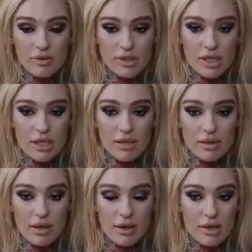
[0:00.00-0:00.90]
who did it
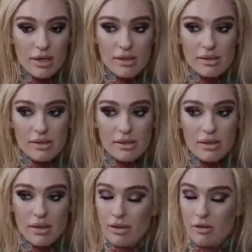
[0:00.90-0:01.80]
is
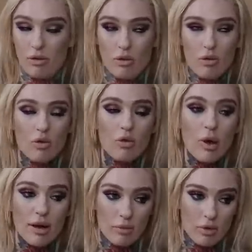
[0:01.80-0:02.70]
an
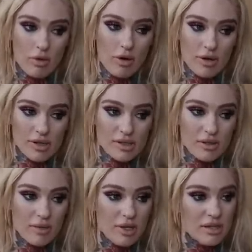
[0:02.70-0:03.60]
incredible artist
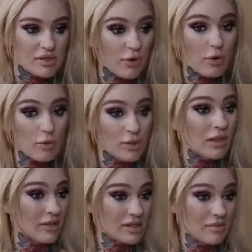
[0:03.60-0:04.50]
too. I mean, it's
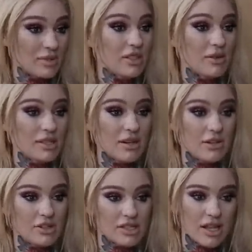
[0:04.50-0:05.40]
photorealism too. Yeah. It's
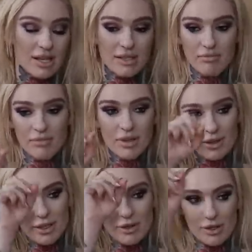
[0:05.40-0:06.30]
not just like,
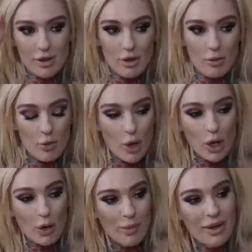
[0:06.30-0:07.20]
no, it's a really well
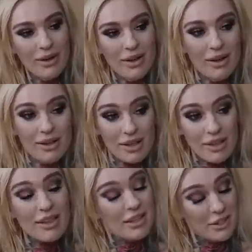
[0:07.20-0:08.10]
worm. done tattoo.
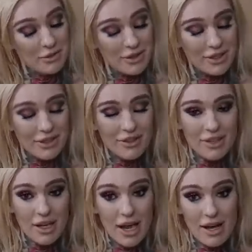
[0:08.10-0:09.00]
Yeah. Thank you. Thank you.
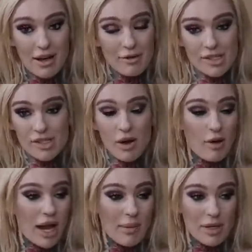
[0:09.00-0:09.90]
And I was
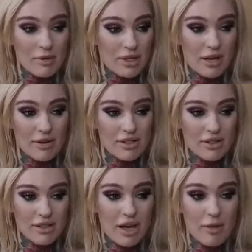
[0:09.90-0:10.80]
so happy with how it
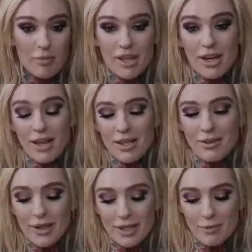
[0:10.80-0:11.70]
turned out. But then I
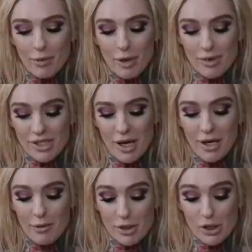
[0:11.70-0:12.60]
think like when it was
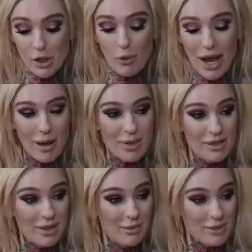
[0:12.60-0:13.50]
done, I was so
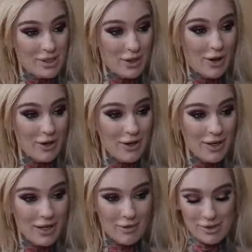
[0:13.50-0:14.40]
happy that it was done.
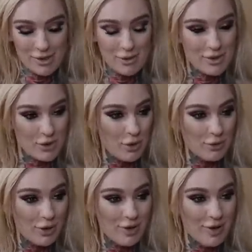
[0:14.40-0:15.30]
And I was so
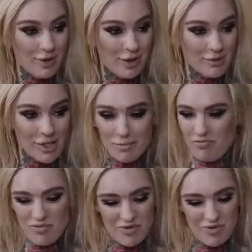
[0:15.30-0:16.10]
stoked on it that I was like,